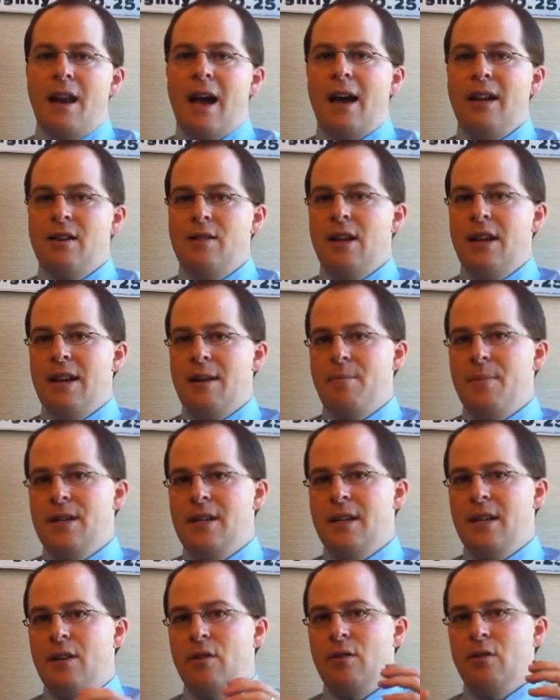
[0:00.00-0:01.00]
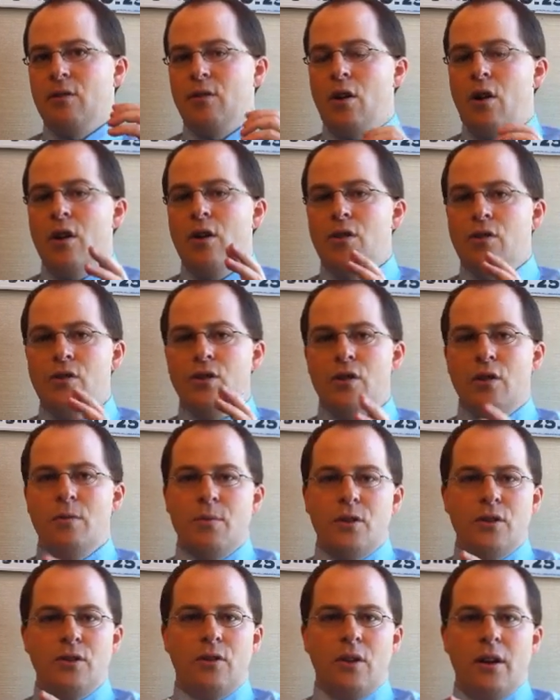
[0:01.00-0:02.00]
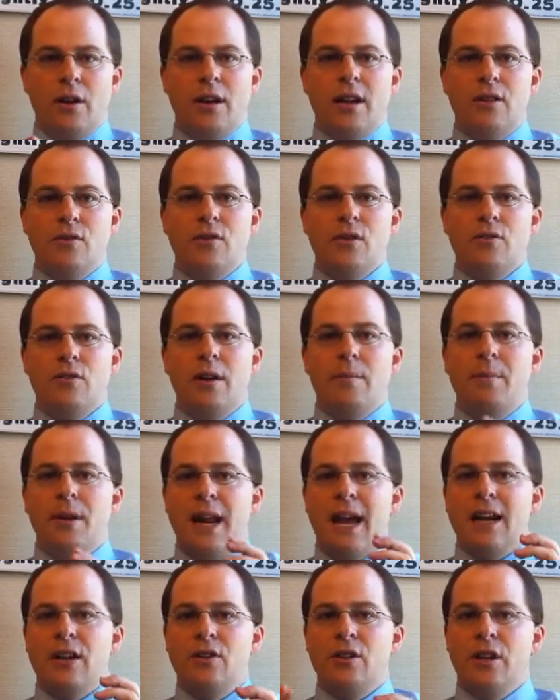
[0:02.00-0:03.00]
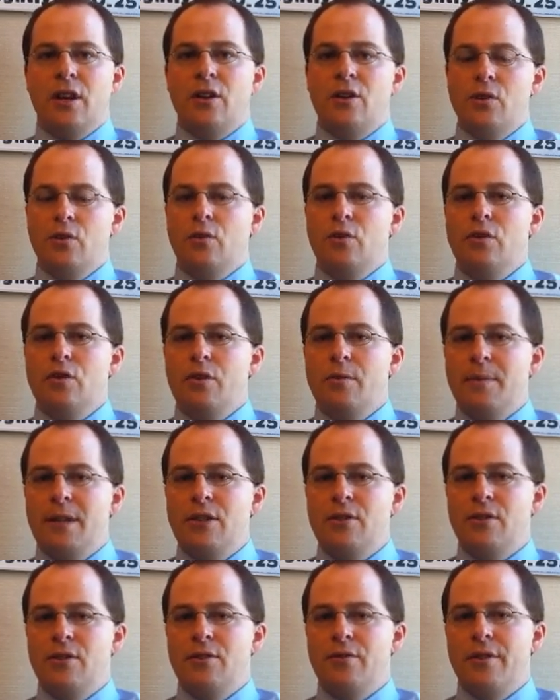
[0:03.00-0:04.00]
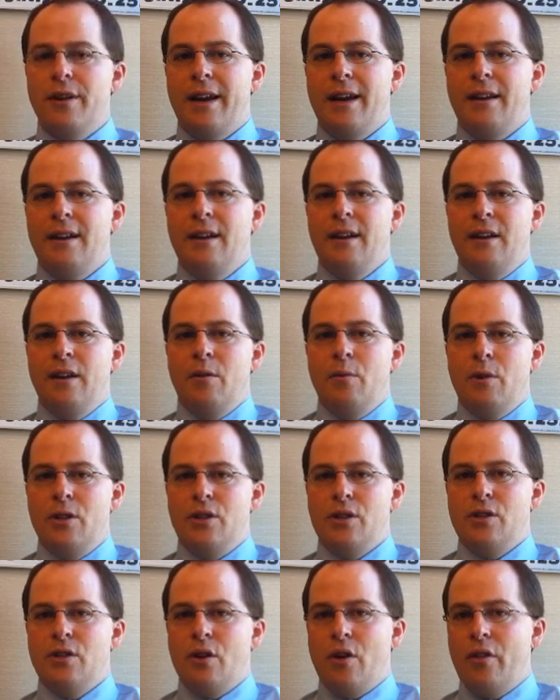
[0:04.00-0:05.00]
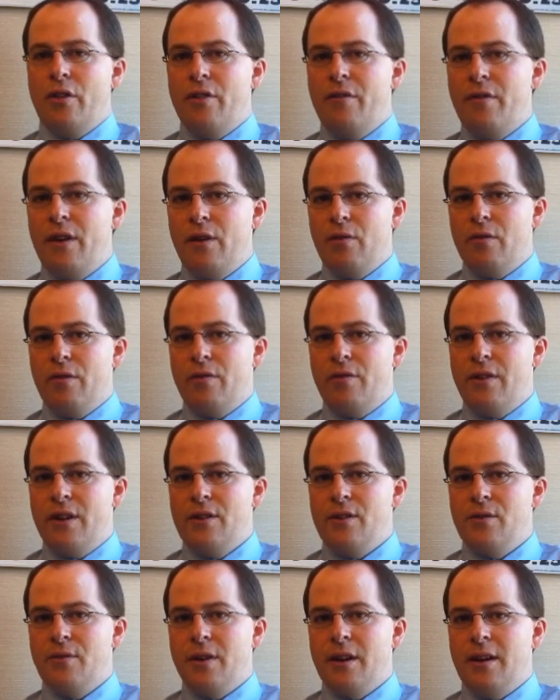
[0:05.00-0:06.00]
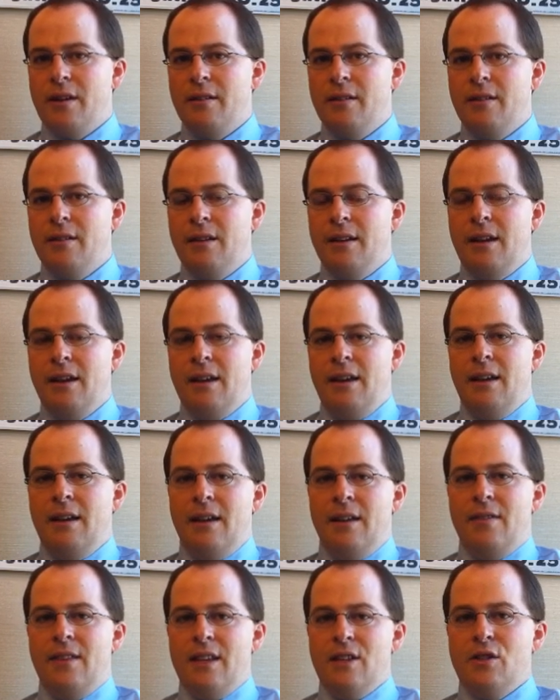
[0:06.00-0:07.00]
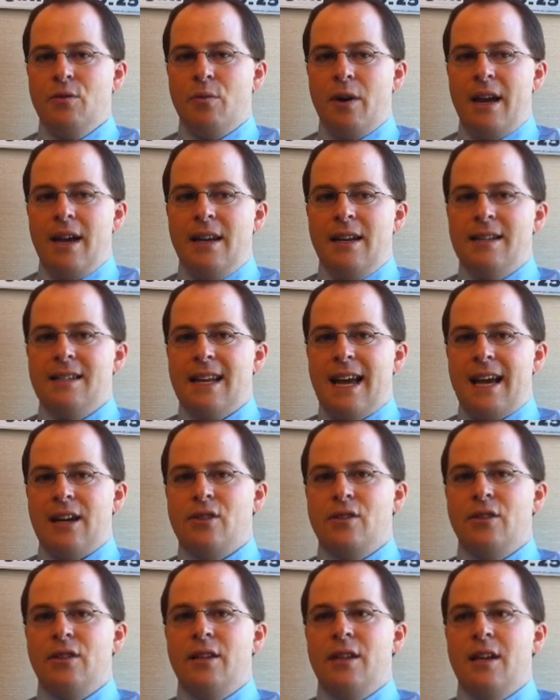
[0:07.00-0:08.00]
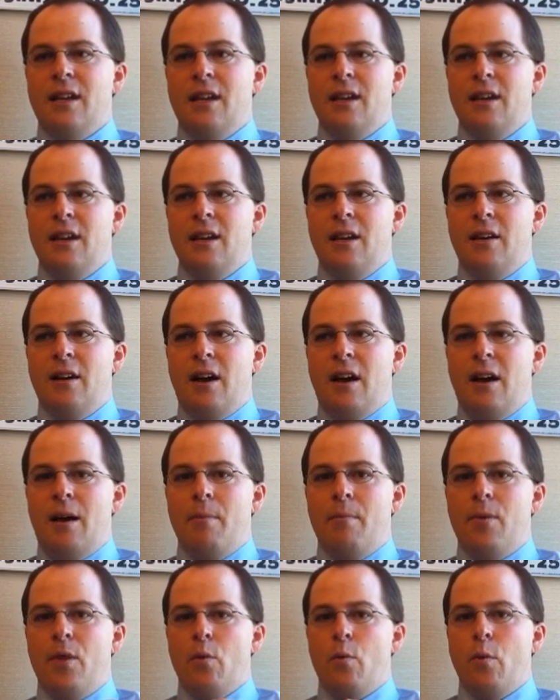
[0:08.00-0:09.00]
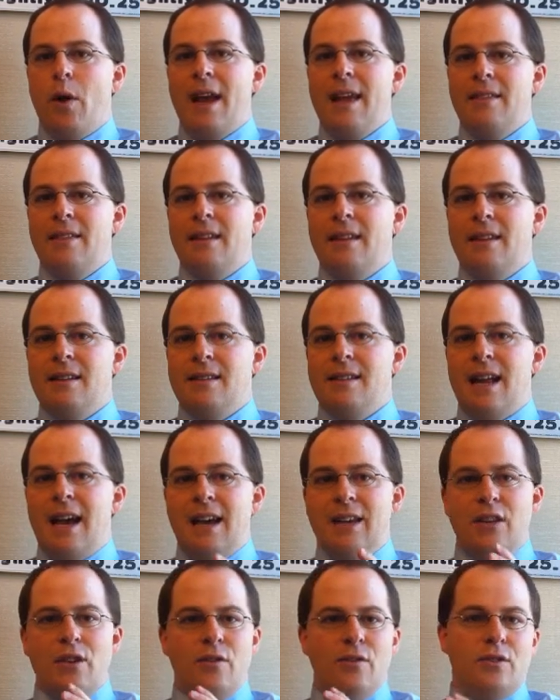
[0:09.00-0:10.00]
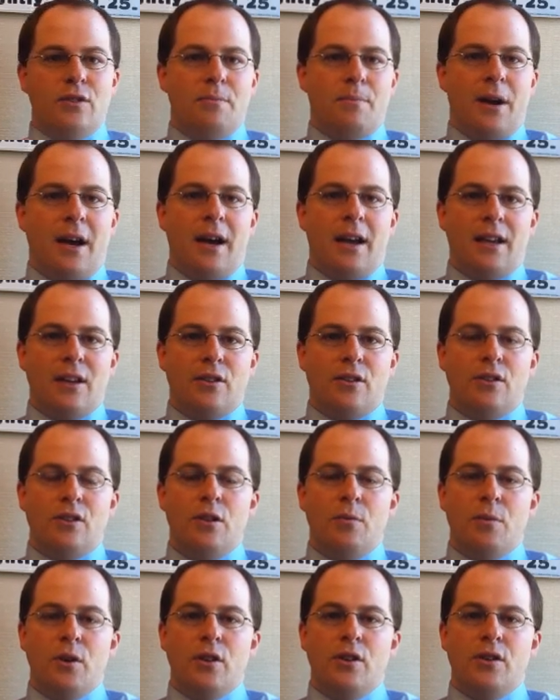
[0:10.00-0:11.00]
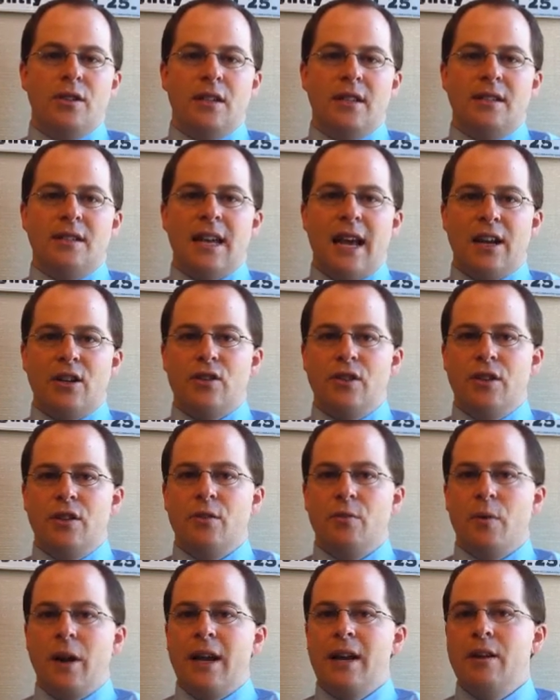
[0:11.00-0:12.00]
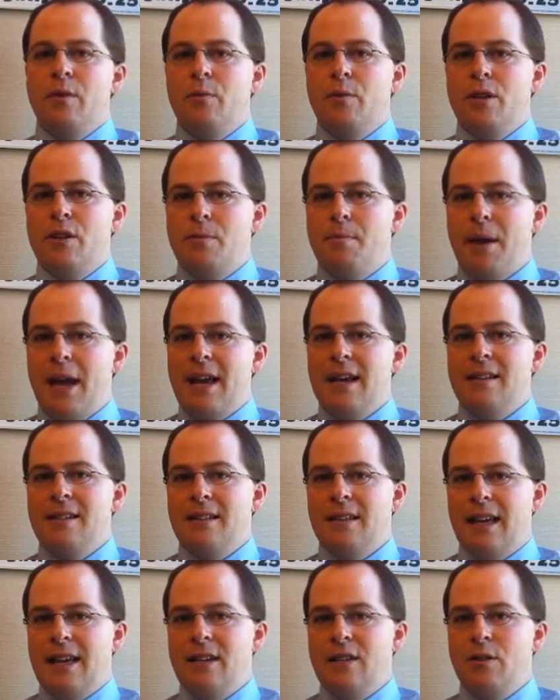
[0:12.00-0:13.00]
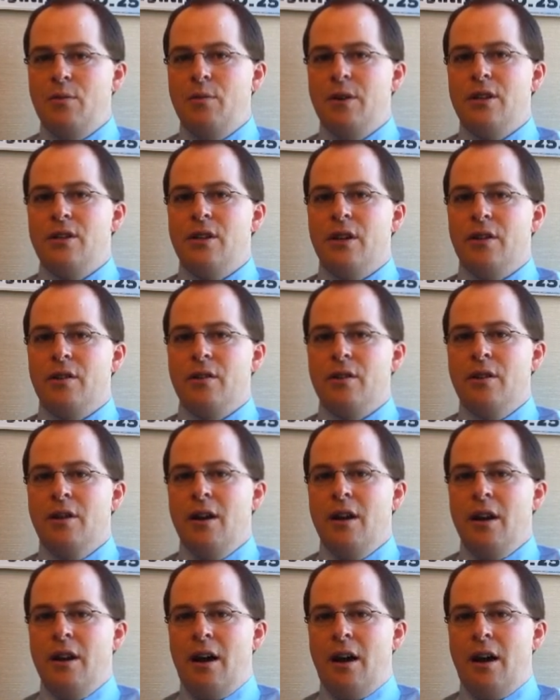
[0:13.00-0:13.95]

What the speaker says: not any particular longer term interest rate, but actually a short term interest rate, which is called the federal funds rate. This rate is actually the rate that is not used by consumers. It's actually the rate at which banks lend to each other